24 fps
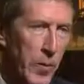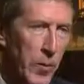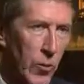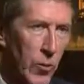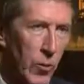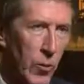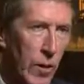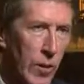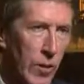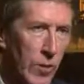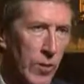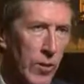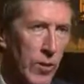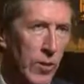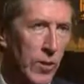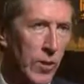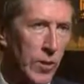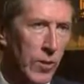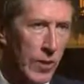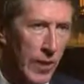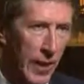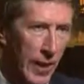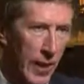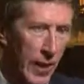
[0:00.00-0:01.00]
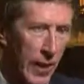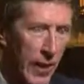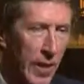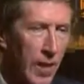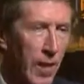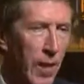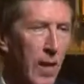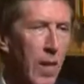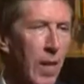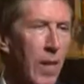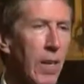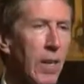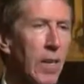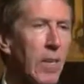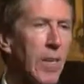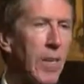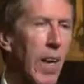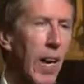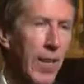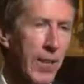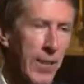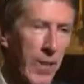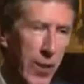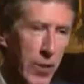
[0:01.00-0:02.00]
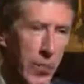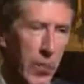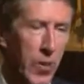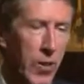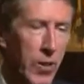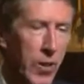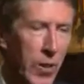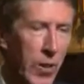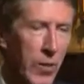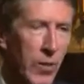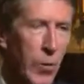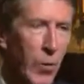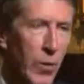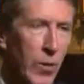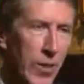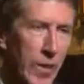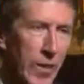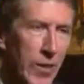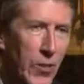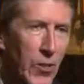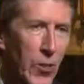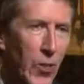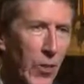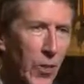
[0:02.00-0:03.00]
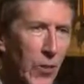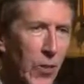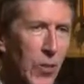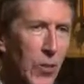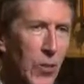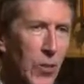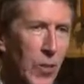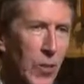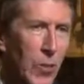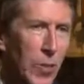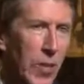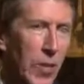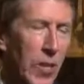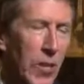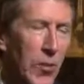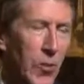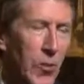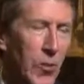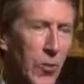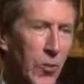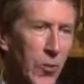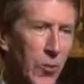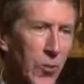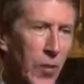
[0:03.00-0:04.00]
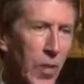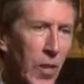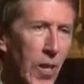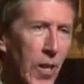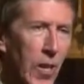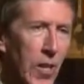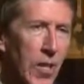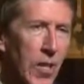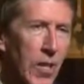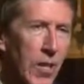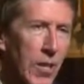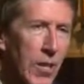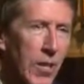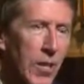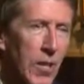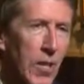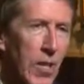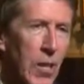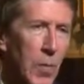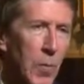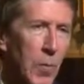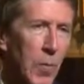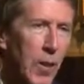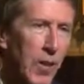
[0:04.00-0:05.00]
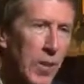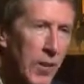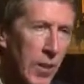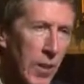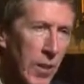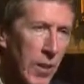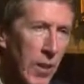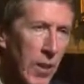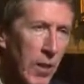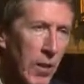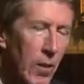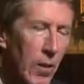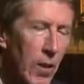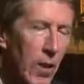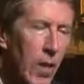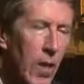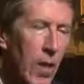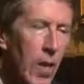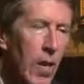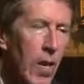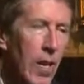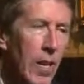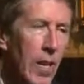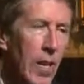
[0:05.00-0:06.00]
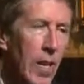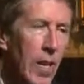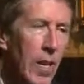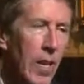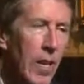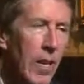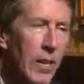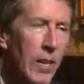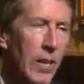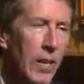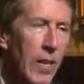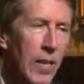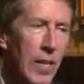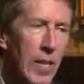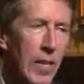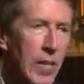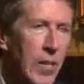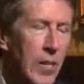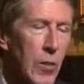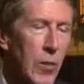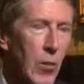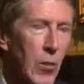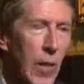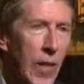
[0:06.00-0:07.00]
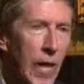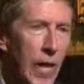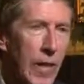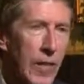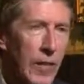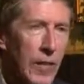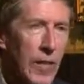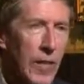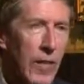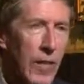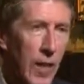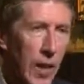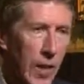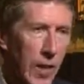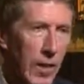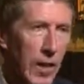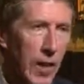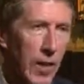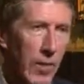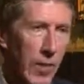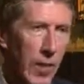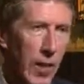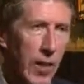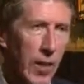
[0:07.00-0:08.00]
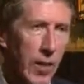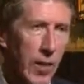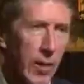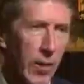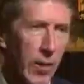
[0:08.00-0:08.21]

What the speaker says: is a racist today got their belief when they saw those two pictures 16 months ago. And you can't not have that